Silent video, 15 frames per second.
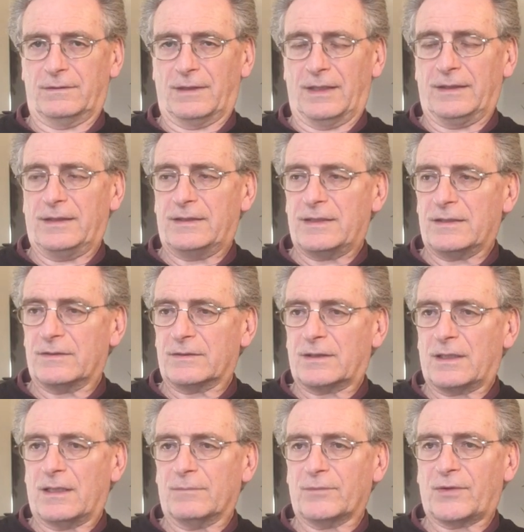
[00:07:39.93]
And it didn't
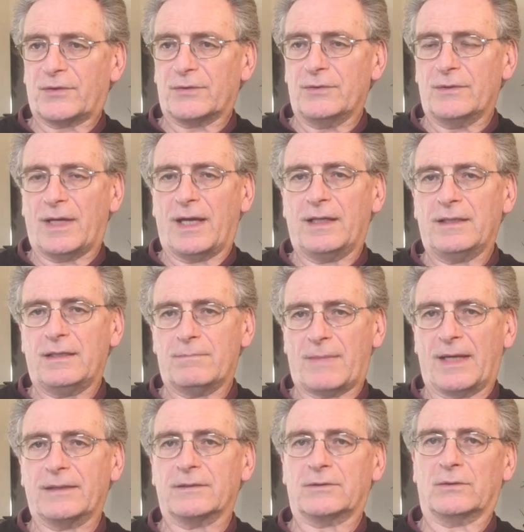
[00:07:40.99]
come through any
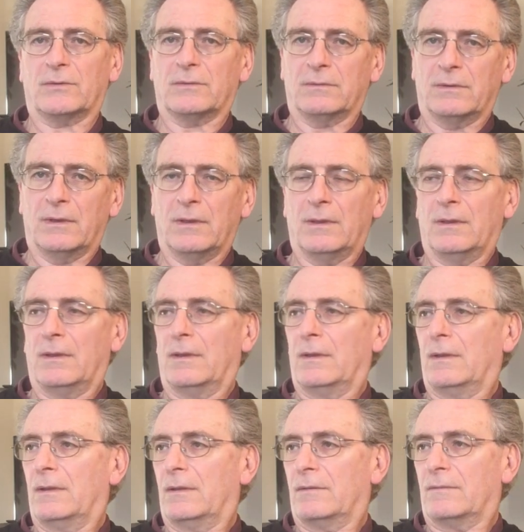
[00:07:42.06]
mental,
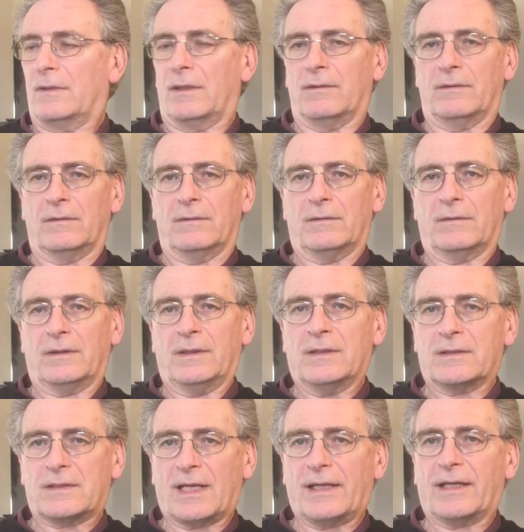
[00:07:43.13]

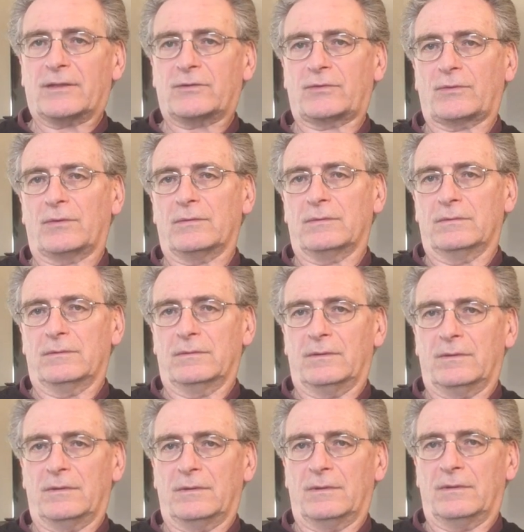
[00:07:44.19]
intellectual,
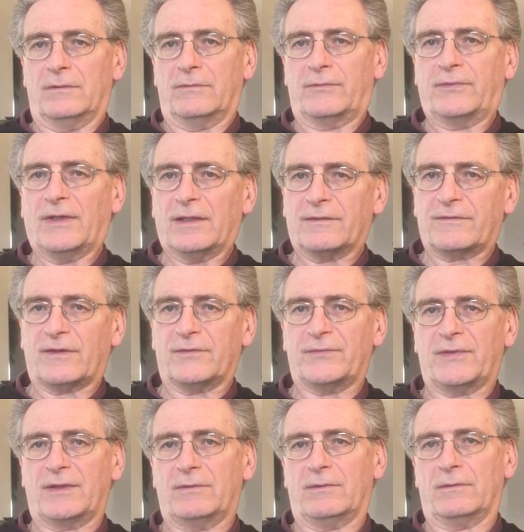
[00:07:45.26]

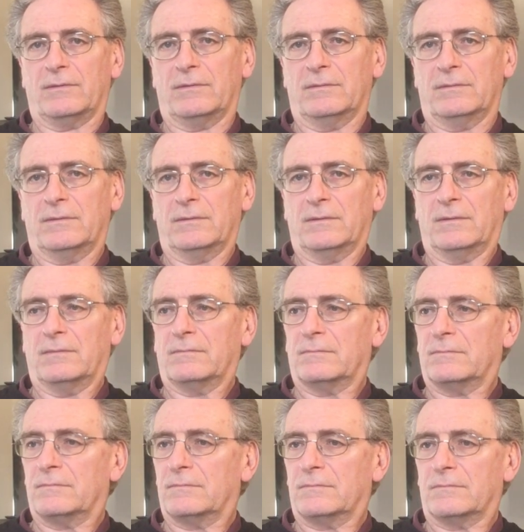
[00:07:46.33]
philosophical,
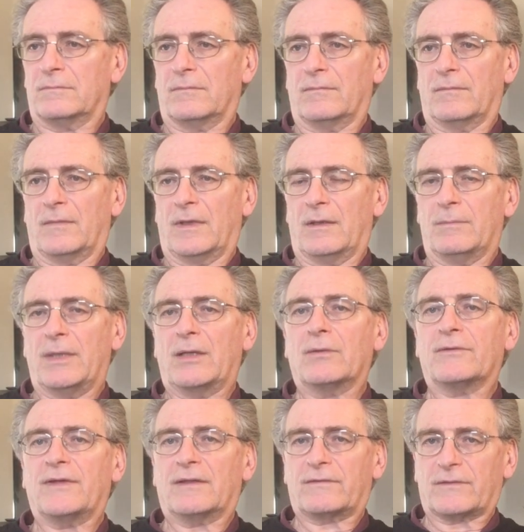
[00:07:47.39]

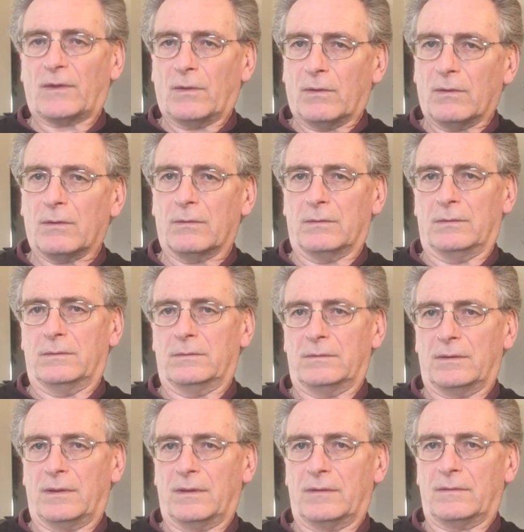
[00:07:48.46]
because it's all
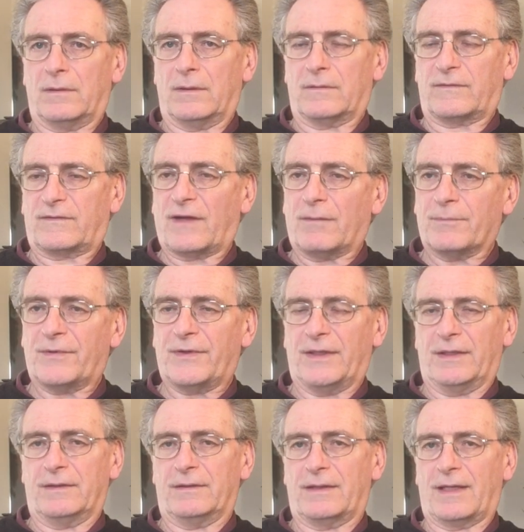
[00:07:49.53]

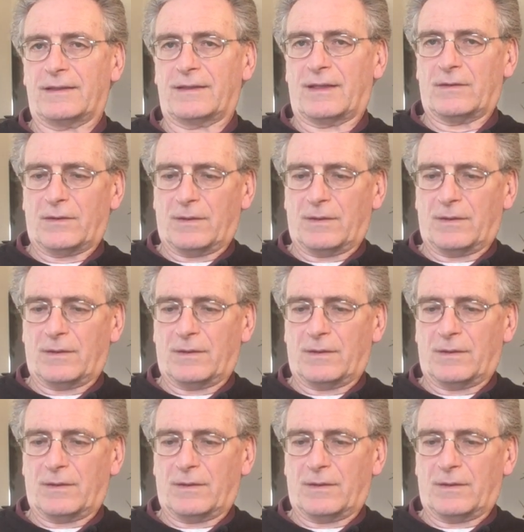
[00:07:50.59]
something that